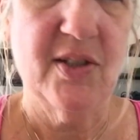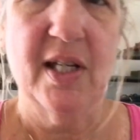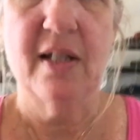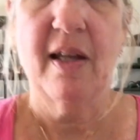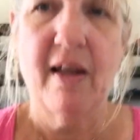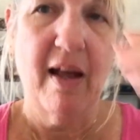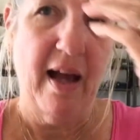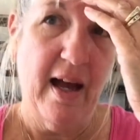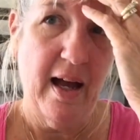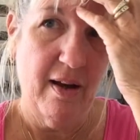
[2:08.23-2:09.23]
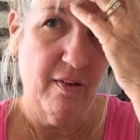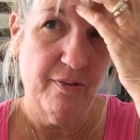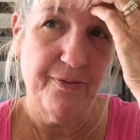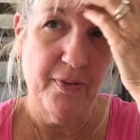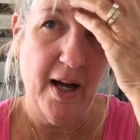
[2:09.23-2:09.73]
it.
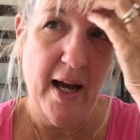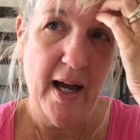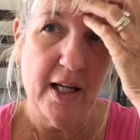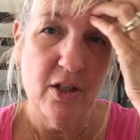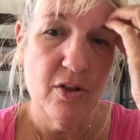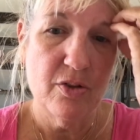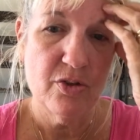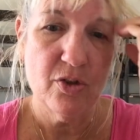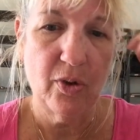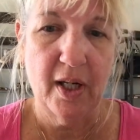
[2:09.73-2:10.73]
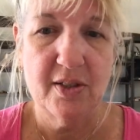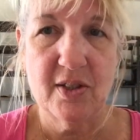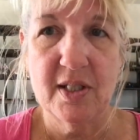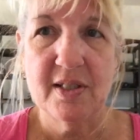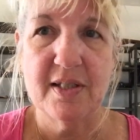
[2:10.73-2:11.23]
I use Craigslist.